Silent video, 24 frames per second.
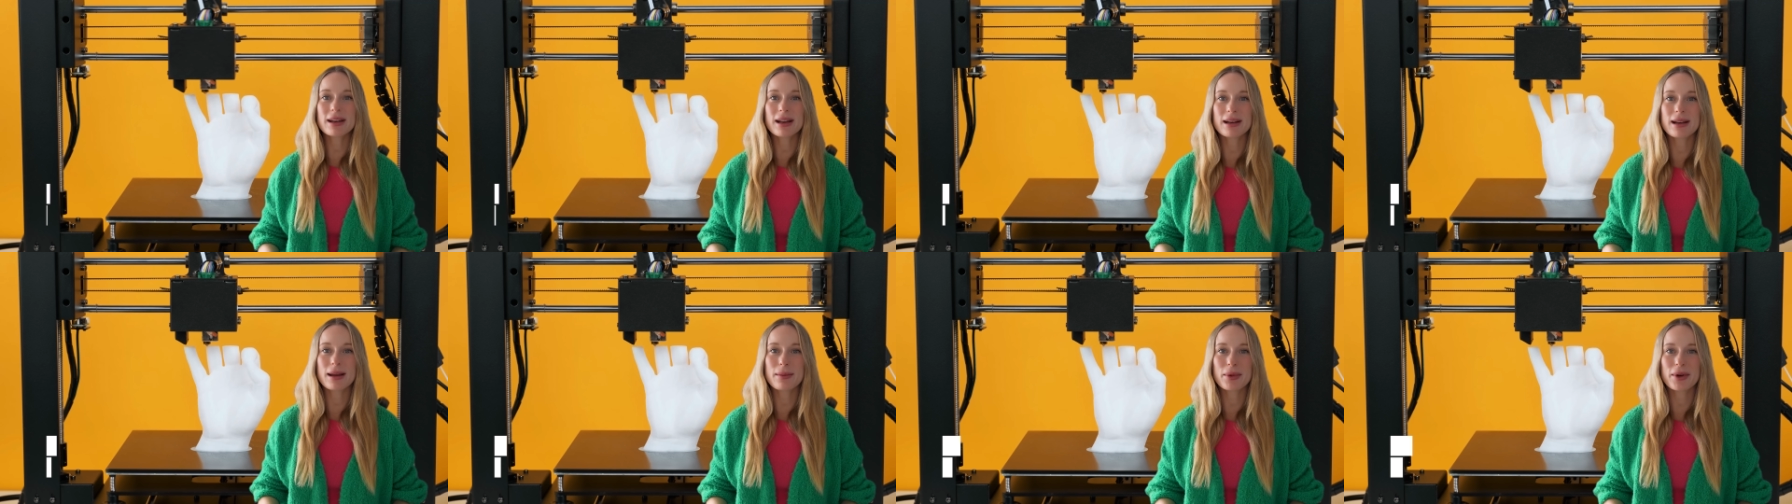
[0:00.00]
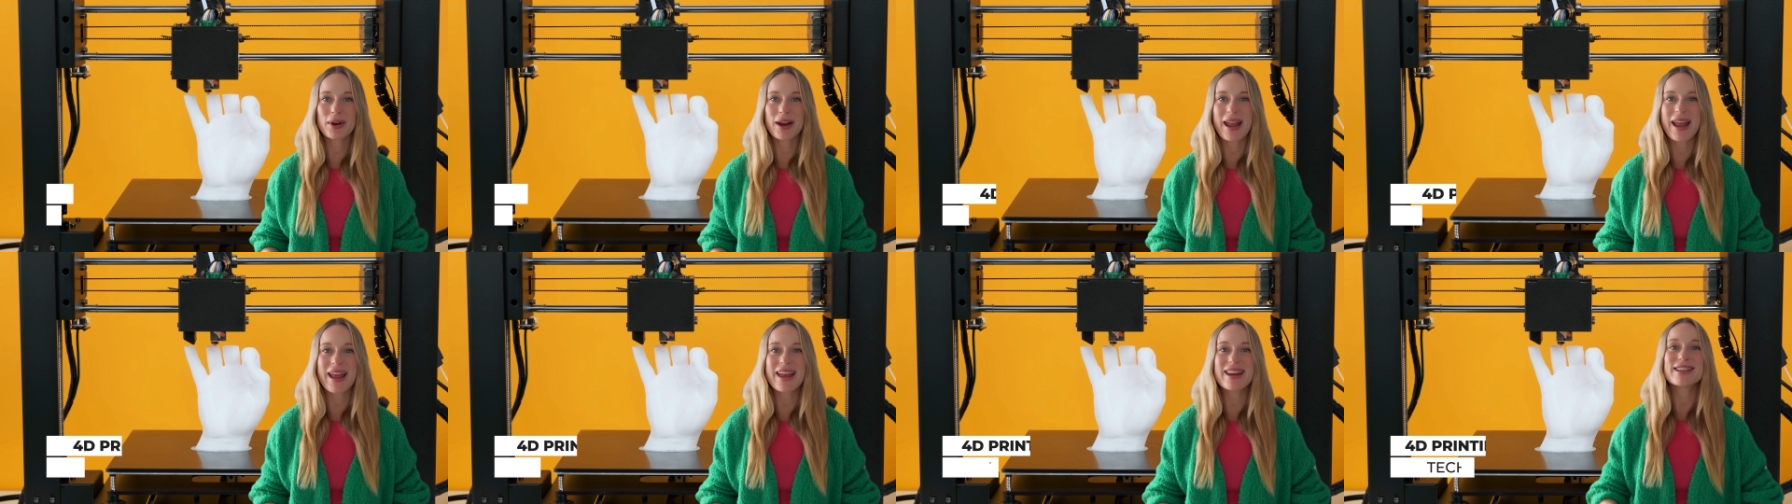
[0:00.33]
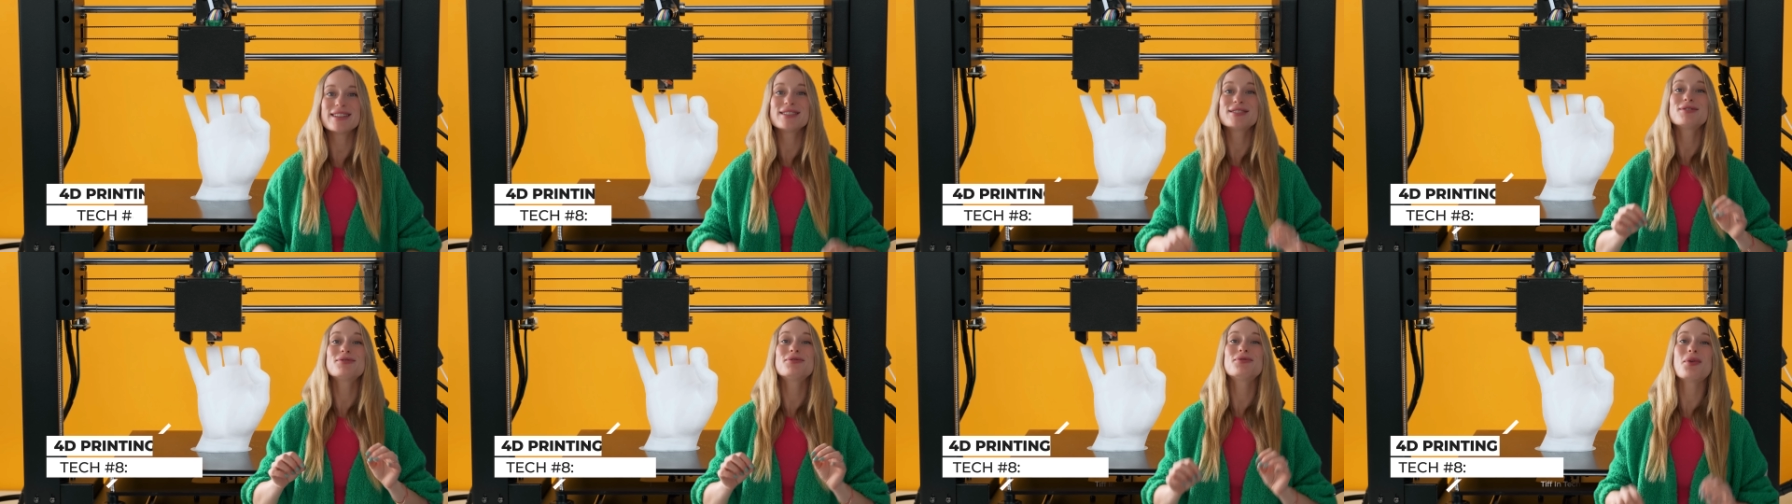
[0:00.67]
in at number eight
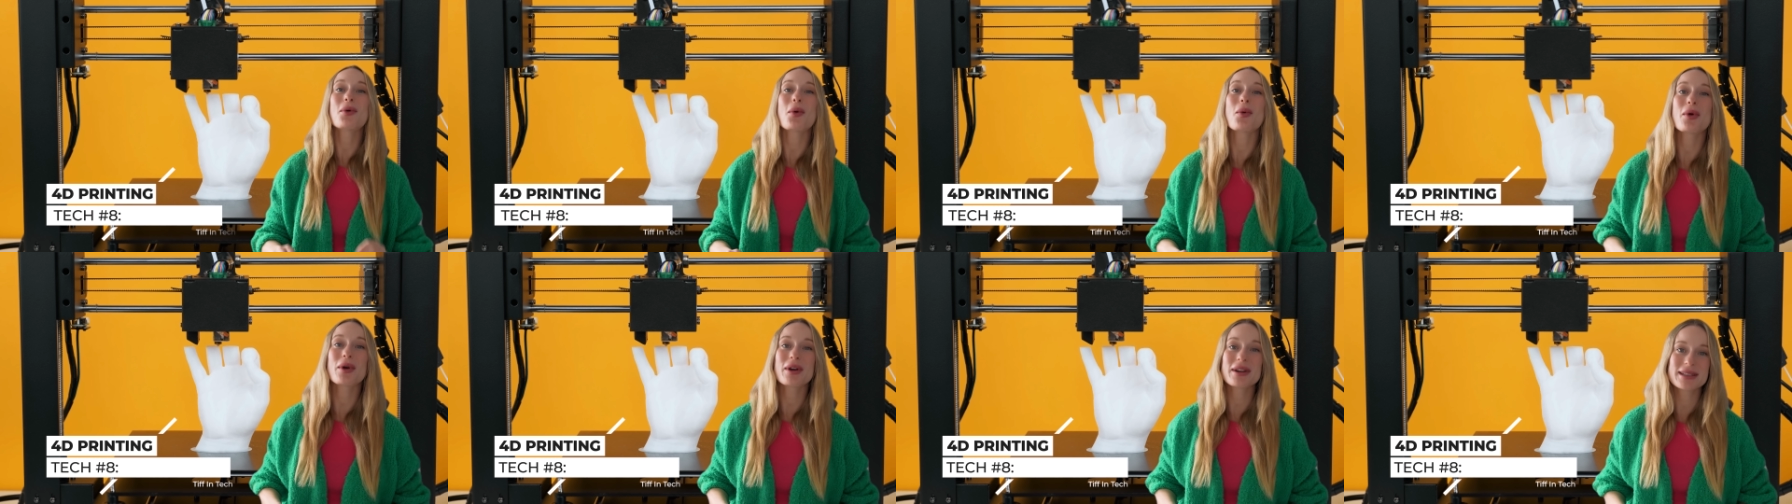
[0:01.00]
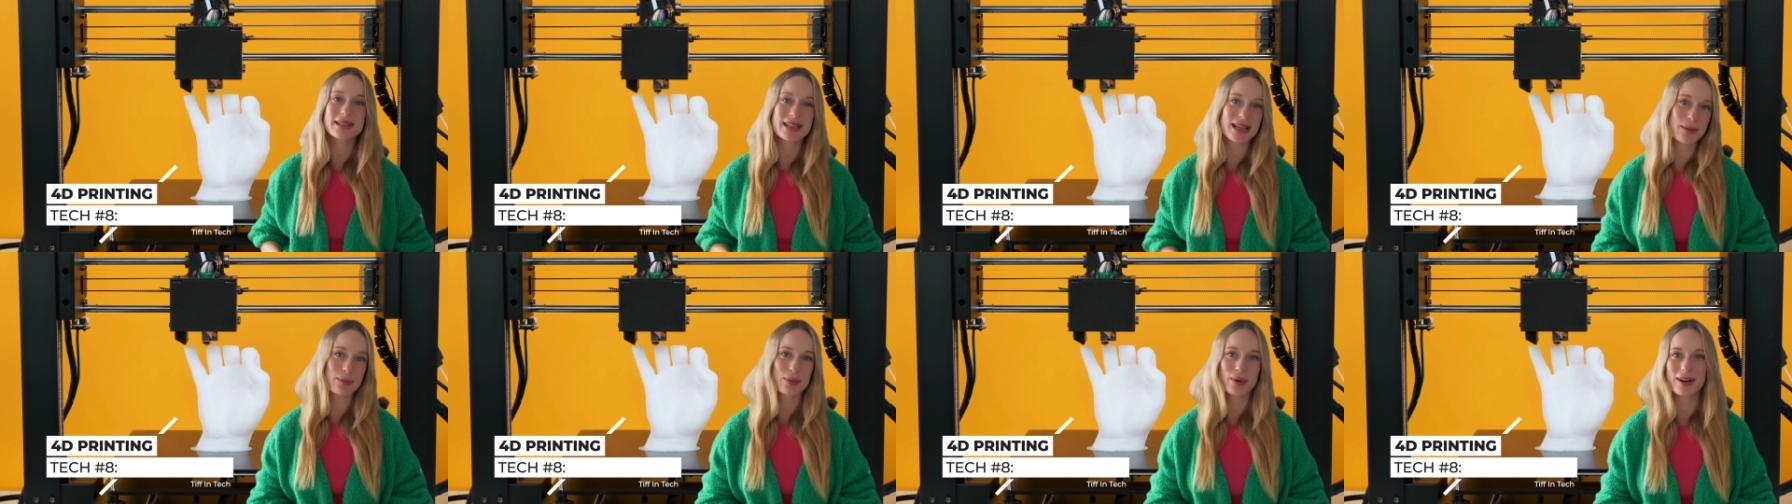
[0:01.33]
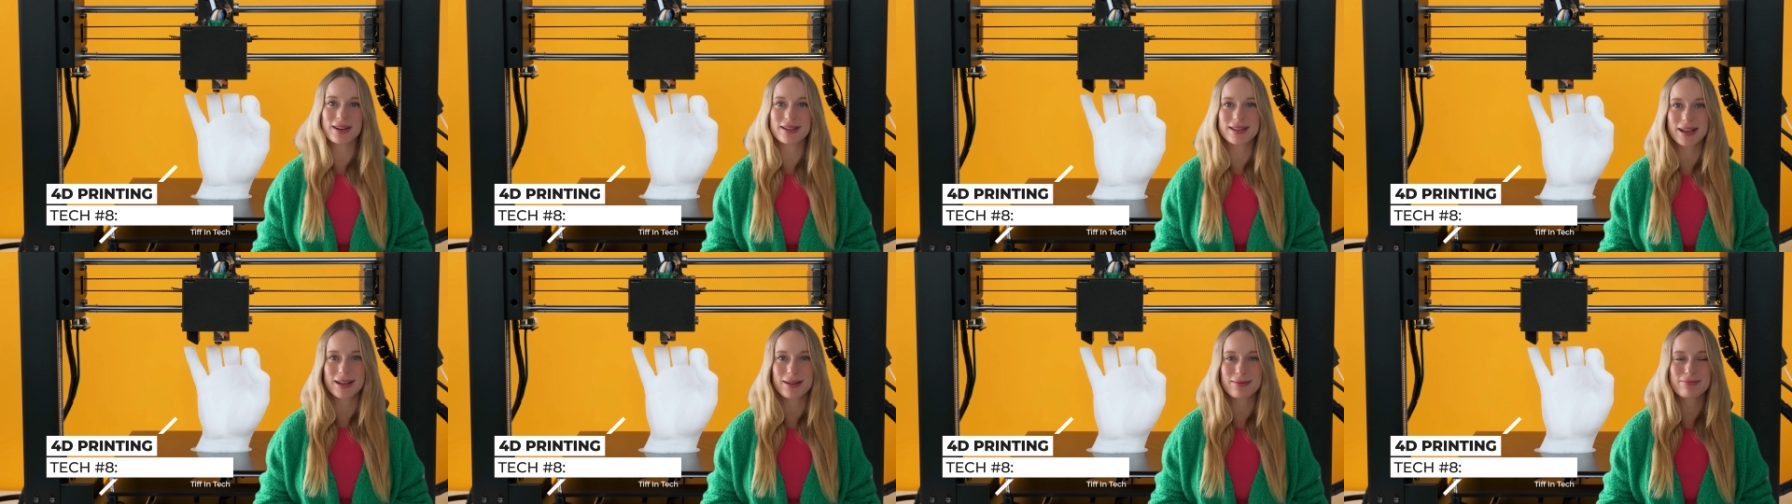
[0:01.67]
is 4D
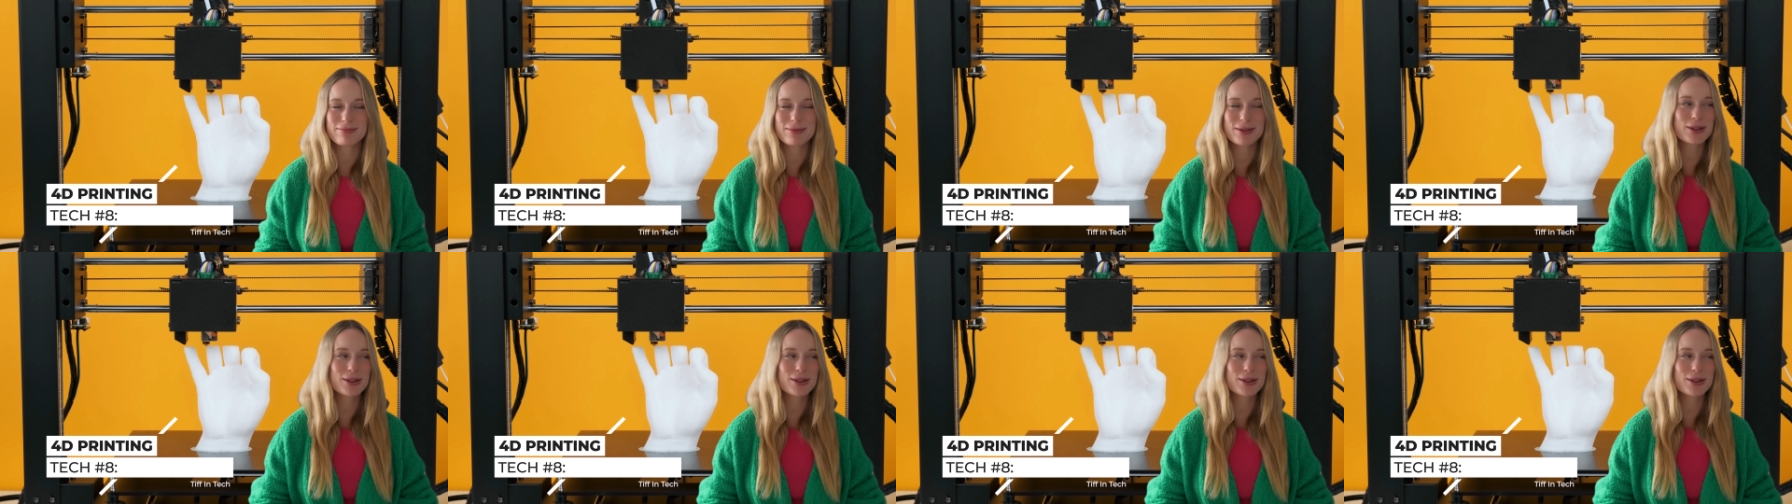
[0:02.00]
printing.